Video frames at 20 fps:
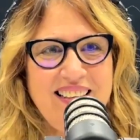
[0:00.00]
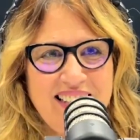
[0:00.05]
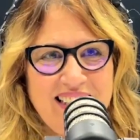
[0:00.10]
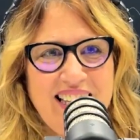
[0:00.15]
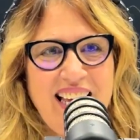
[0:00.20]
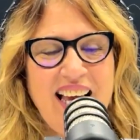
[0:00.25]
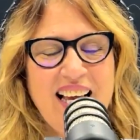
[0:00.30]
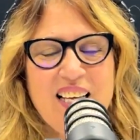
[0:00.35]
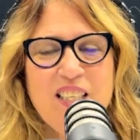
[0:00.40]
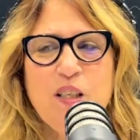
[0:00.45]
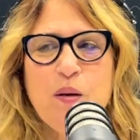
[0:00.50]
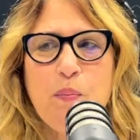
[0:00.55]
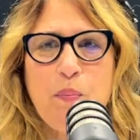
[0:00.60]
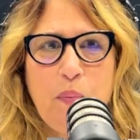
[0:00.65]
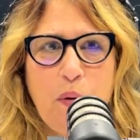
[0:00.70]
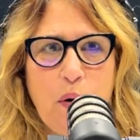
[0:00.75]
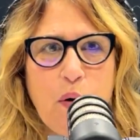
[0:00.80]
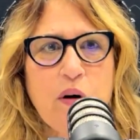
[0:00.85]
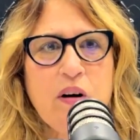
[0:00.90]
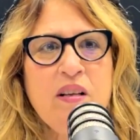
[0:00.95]
Yeah, it's
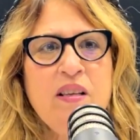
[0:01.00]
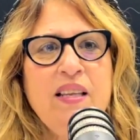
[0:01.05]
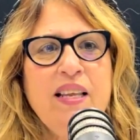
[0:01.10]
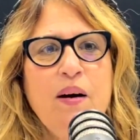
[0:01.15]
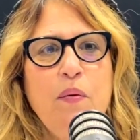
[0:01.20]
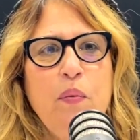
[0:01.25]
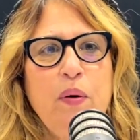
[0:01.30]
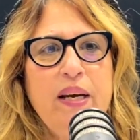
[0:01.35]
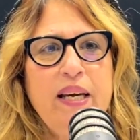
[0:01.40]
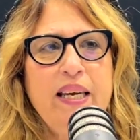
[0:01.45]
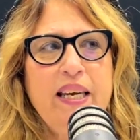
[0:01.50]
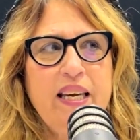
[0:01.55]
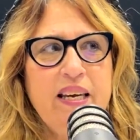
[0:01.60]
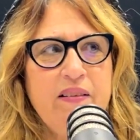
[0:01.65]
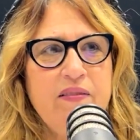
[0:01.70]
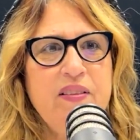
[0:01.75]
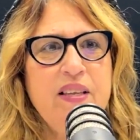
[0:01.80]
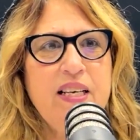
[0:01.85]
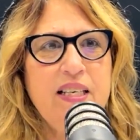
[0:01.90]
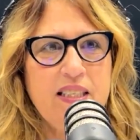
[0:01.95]
important that we give
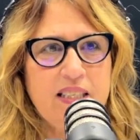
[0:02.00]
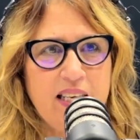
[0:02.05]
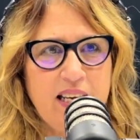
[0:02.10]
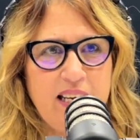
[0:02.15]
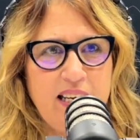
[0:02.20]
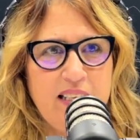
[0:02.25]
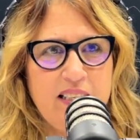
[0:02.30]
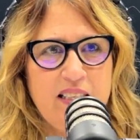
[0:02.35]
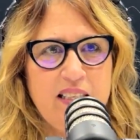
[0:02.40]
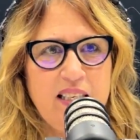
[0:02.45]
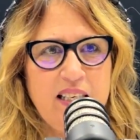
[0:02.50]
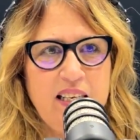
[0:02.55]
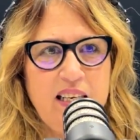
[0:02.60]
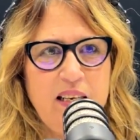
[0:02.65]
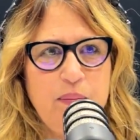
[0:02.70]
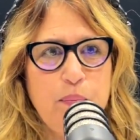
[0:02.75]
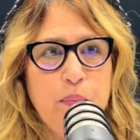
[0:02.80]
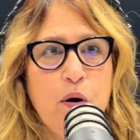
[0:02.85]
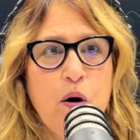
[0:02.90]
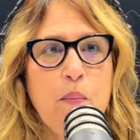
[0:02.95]
these kids the
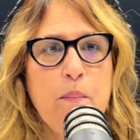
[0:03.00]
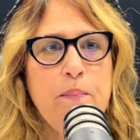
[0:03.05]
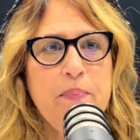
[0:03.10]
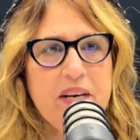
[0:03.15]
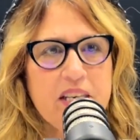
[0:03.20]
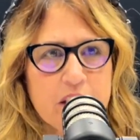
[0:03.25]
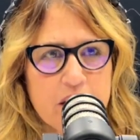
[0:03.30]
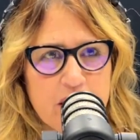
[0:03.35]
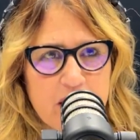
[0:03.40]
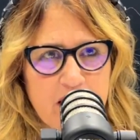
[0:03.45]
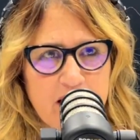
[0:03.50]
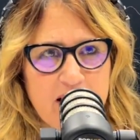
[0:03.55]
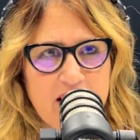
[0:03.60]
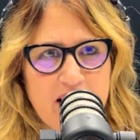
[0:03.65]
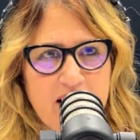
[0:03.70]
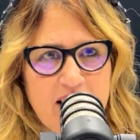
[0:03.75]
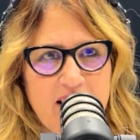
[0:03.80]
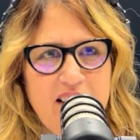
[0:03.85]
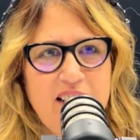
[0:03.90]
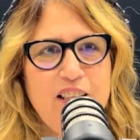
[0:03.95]
permission
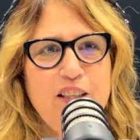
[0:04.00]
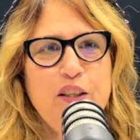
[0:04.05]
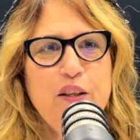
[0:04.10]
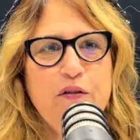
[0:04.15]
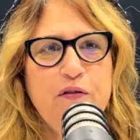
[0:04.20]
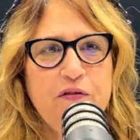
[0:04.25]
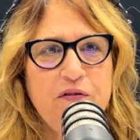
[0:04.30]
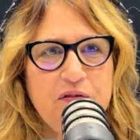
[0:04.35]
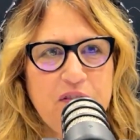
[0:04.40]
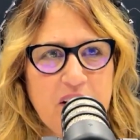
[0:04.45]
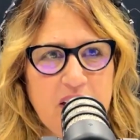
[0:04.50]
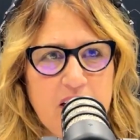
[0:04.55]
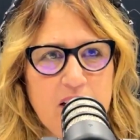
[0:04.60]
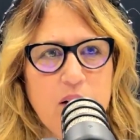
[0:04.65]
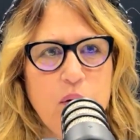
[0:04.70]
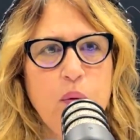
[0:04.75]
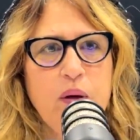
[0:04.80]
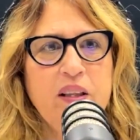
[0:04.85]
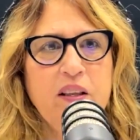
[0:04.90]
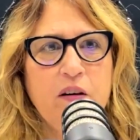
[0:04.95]
to feel
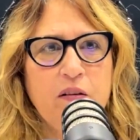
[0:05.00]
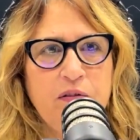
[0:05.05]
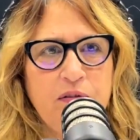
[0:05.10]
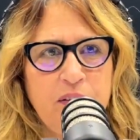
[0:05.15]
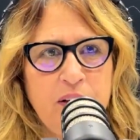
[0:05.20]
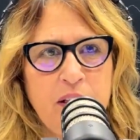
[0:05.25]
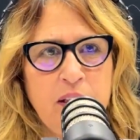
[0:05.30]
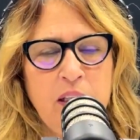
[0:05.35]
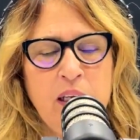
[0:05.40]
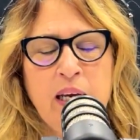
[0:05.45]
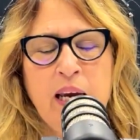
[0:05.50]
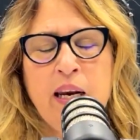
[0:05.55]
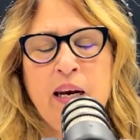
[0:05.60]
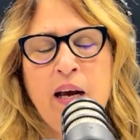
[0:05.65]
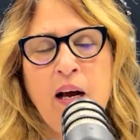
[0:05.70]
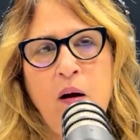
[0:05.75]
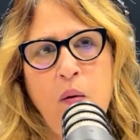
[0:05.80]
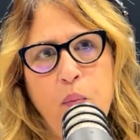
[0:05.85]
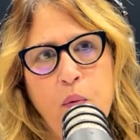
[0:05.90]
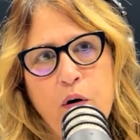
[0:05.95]
what they're feeling and
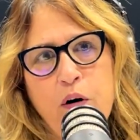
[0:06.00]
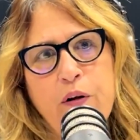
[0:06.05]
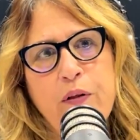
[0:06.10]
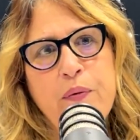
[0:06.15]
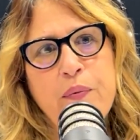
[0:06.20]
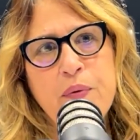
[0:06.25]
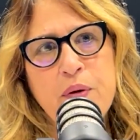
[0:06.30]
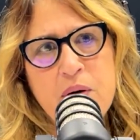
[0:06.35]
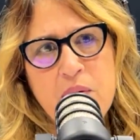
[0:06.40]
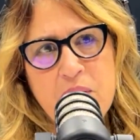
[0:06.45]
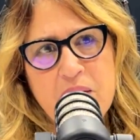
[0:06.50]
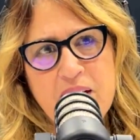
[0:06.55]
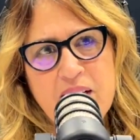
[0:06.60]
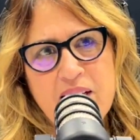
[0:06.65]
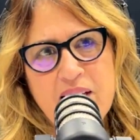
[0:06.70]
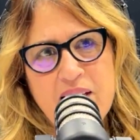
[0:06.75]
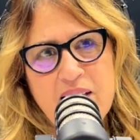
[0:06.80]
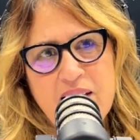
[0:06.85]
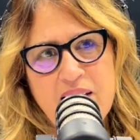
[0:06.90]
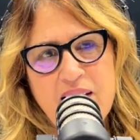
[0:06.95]
help work through
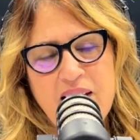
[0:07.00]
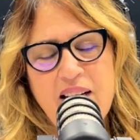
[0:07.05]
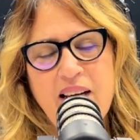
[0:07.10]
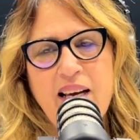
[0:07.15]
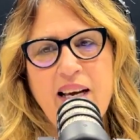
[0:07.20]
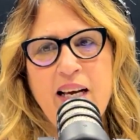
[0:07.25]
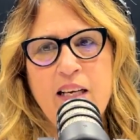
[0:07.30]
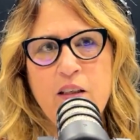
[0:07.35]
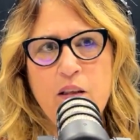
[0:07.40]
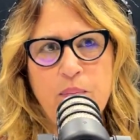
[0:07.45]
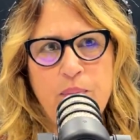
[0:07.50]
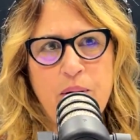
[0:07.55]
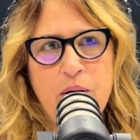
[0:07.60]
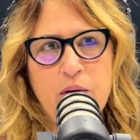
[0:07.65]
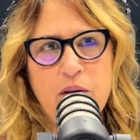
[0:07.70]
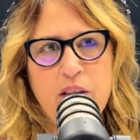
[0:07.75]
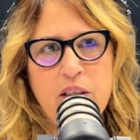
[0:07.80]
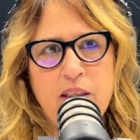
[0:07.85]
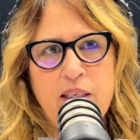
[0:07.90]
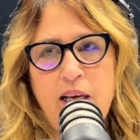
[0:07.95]
it, as
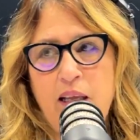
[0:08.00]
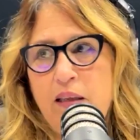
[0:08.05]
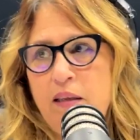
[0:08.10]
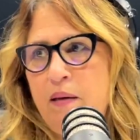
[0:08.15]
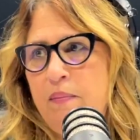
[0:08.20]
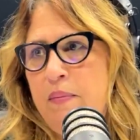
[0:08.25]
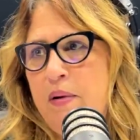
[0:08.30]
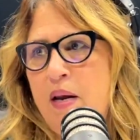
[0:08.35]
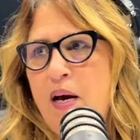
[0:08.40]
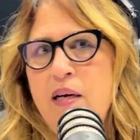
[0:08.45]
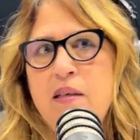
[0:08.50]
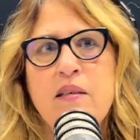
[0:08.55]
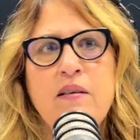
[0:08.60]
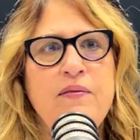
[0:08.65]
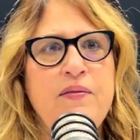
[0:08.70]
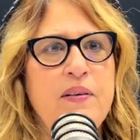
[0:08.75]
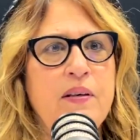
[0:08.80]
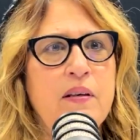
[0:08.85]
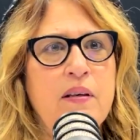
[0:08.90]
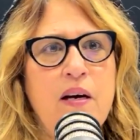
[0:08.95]
opposed to telling them not to
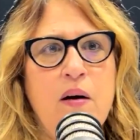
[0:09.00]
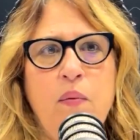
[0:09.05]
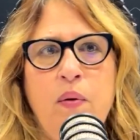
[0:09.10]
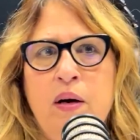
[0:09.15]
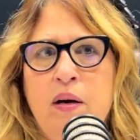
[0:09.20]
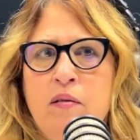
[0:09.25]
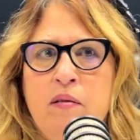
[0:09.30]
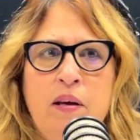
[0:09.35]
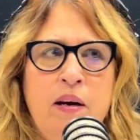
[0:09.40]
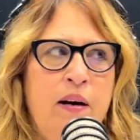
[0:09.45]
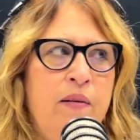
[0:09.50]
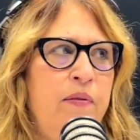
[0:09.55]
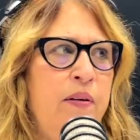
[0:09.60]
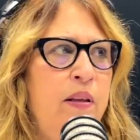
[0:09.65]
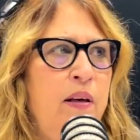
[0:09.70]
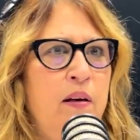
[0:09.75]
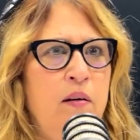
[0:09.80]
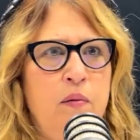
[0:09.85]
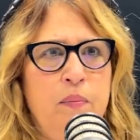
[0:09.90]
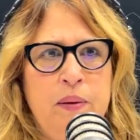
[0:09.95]
feel that way or that
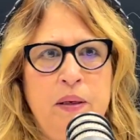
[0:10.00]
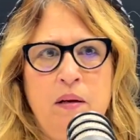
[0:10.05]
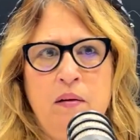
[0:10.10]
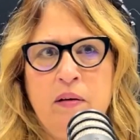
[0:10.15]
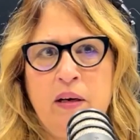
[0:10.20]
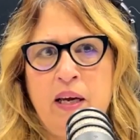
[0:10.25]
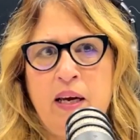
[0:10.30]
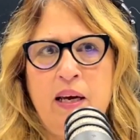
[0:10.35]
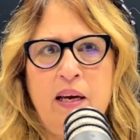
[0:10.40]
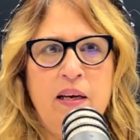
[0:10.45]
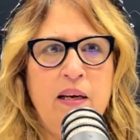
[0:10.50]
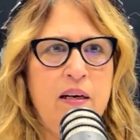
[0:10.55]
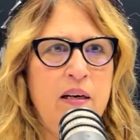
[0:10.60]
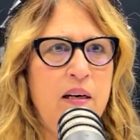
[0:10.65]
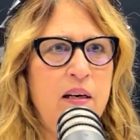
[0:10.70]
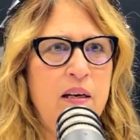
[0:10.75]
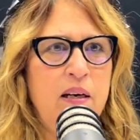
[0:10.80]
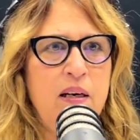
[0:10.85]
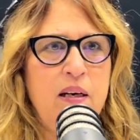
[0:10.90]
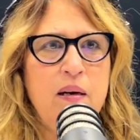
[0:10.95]
everything will be okay. And
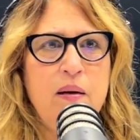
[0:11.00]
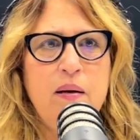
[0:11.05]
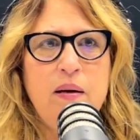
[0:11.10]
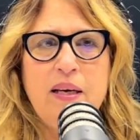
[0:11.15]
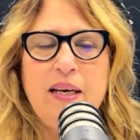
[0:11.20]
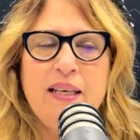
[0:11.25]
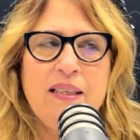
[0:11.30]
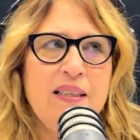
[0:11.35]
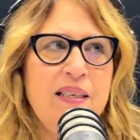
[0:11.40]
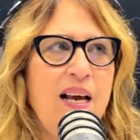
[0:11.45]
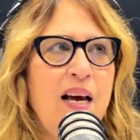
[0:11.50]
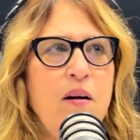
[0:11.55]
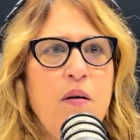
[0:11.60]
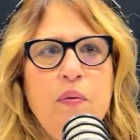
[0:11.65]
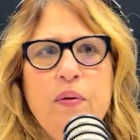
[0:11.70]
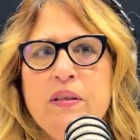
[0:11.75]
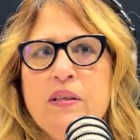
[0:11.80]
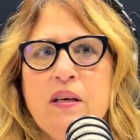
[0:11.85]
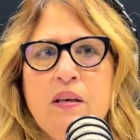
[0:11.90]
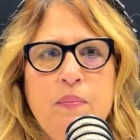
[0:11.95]
it's not
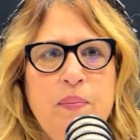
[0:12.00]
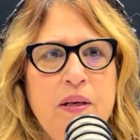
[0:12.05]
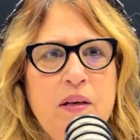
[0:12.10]
always going to be